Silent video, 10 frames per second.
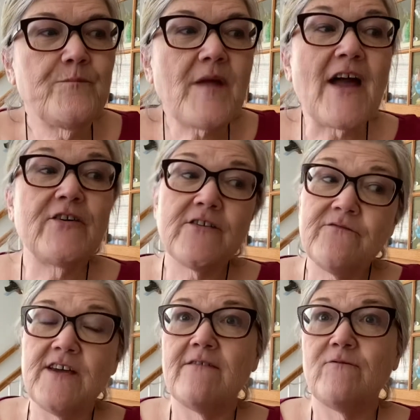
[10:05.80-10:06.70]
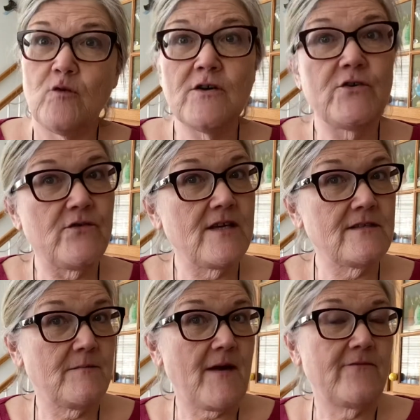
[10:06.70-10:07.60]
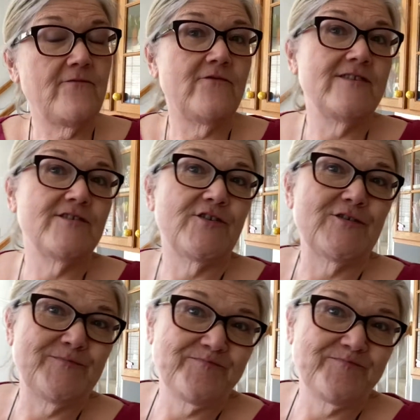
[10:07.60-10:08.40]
I could fit four new things in my freezer,